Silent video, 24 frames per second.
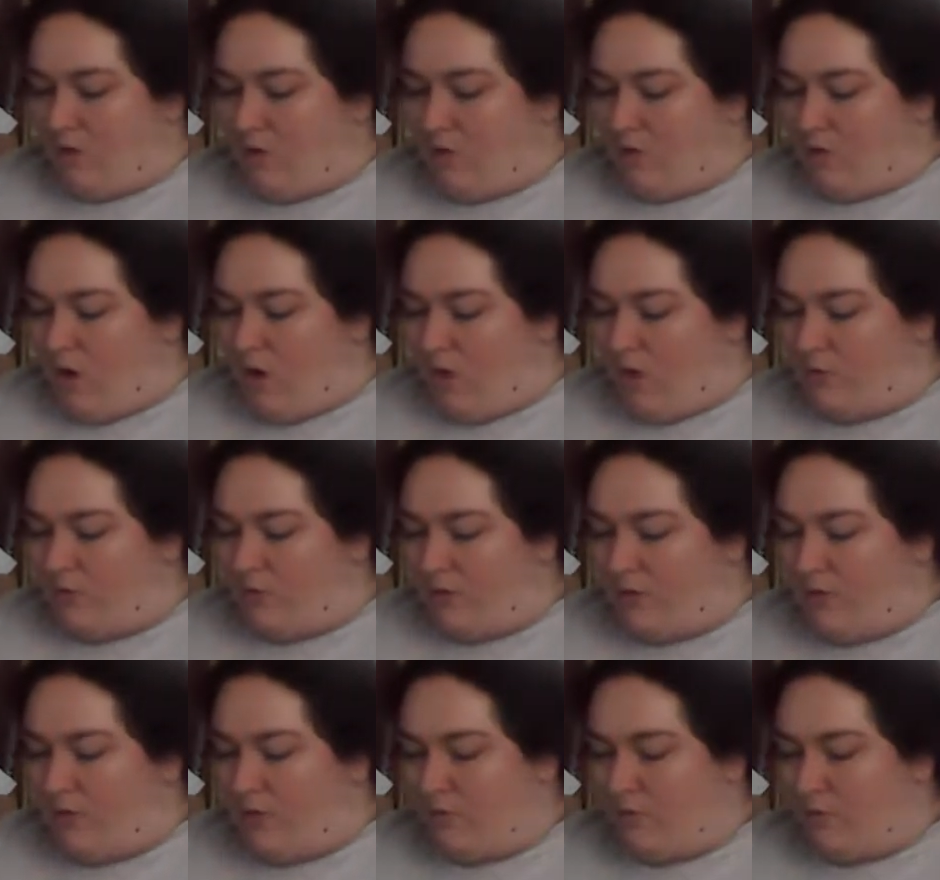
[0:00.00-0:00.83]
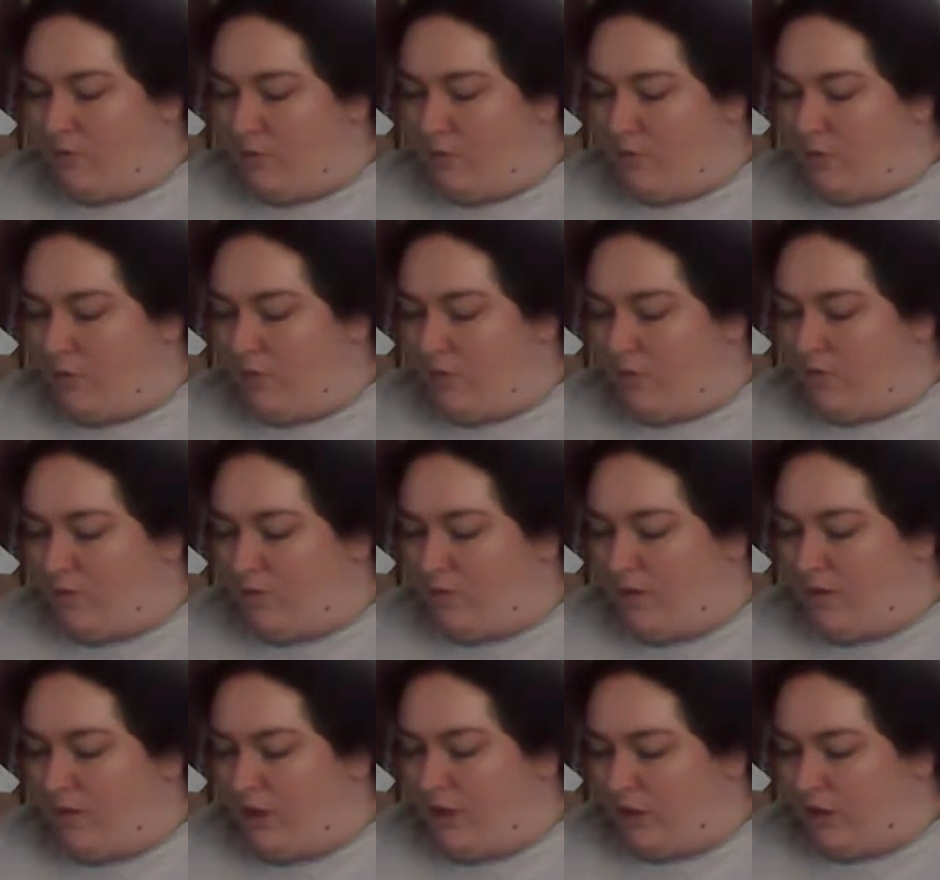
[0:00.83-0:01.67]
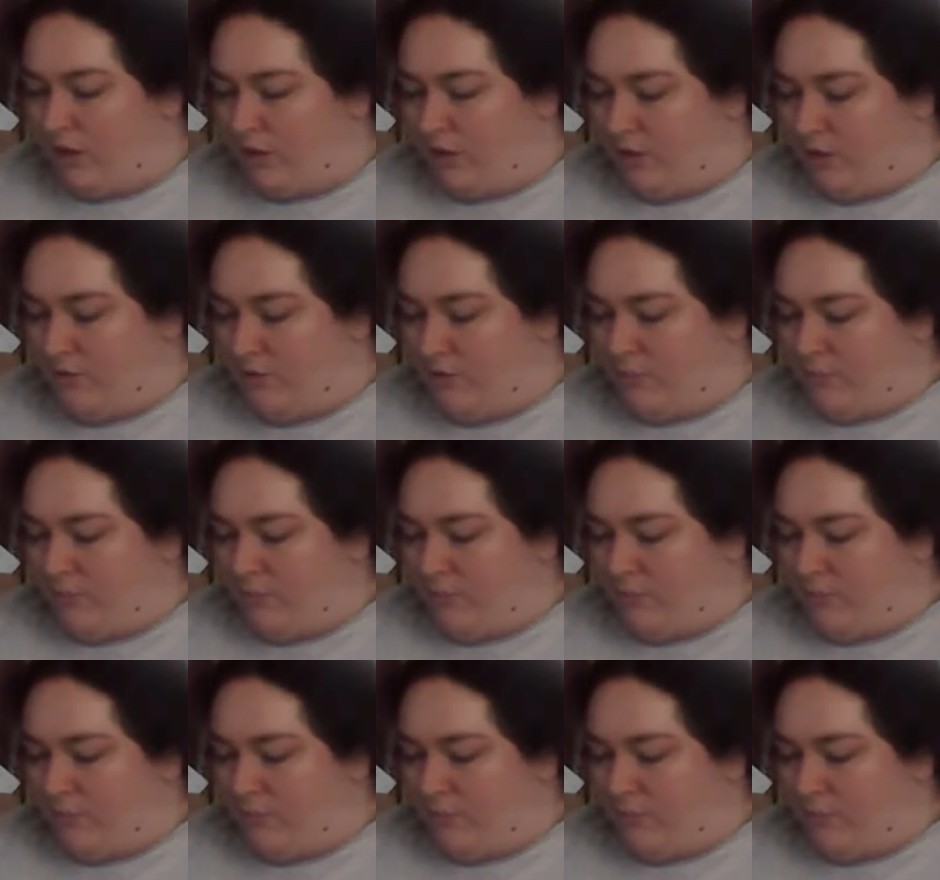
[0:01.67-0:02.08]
Gottfried Freder,